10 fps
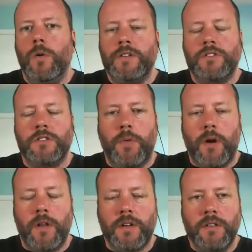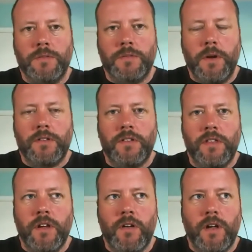that's just part of the conspiracy
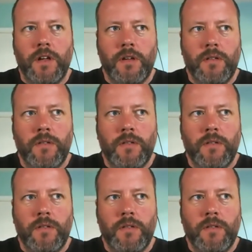theory.